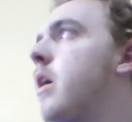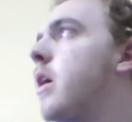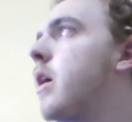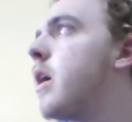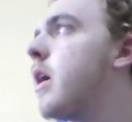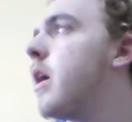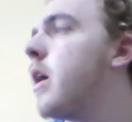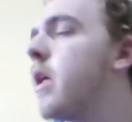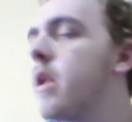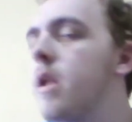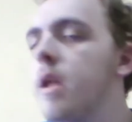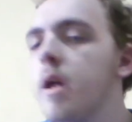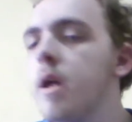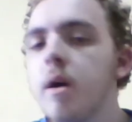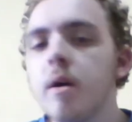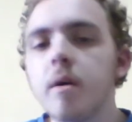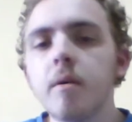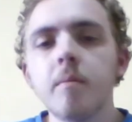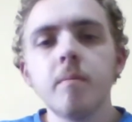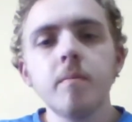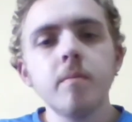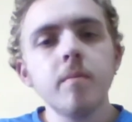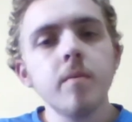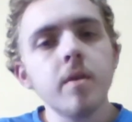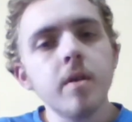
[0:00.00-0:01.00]
And
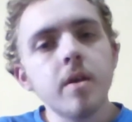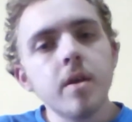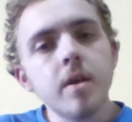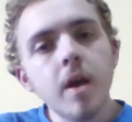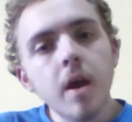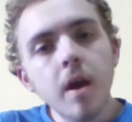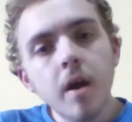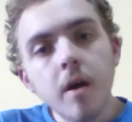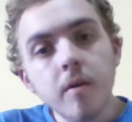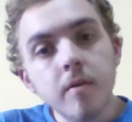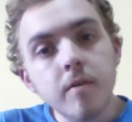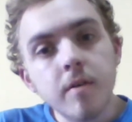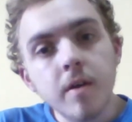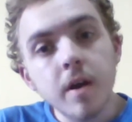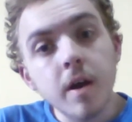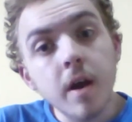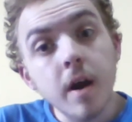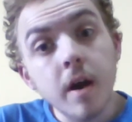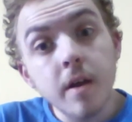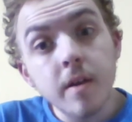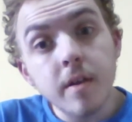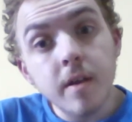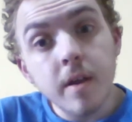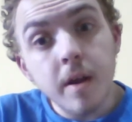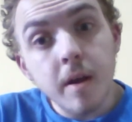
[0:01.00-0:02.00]
um, yeah, I'll see you
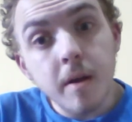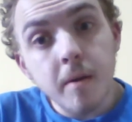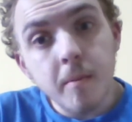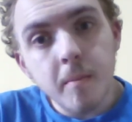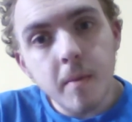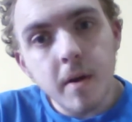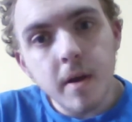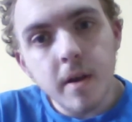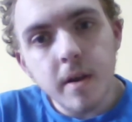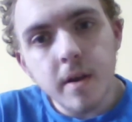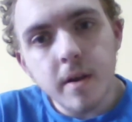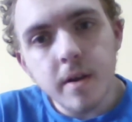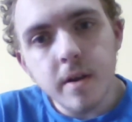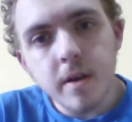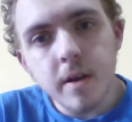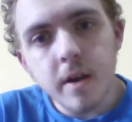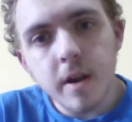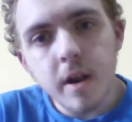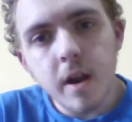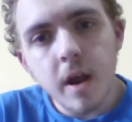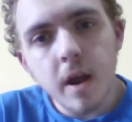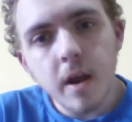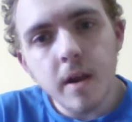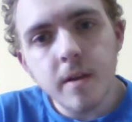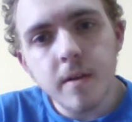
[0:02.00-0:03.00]
guys in my
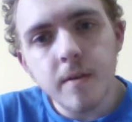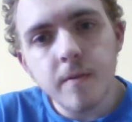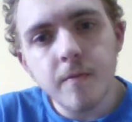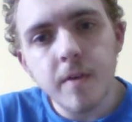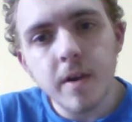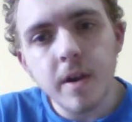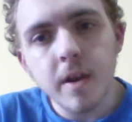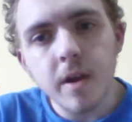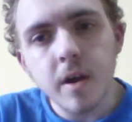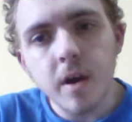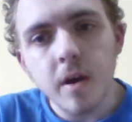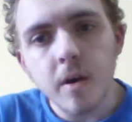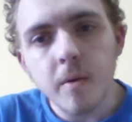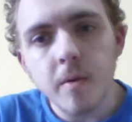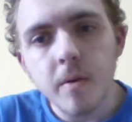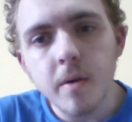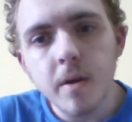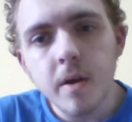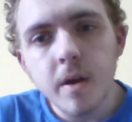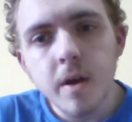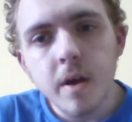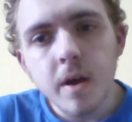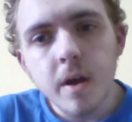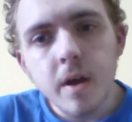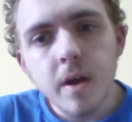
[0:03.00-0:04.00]
next video.
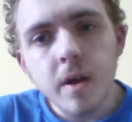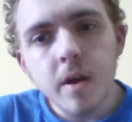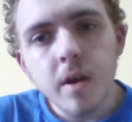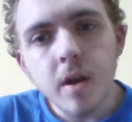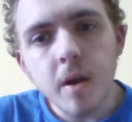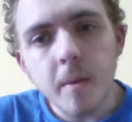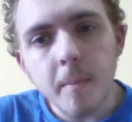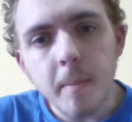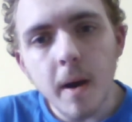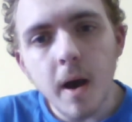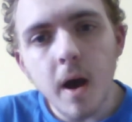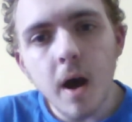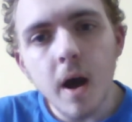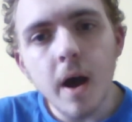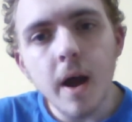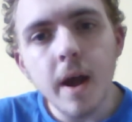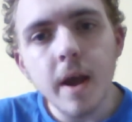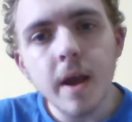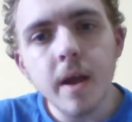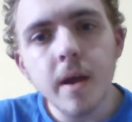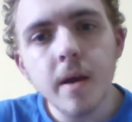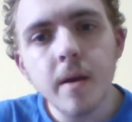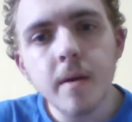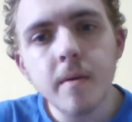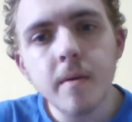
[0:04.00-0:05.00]
Goodbye.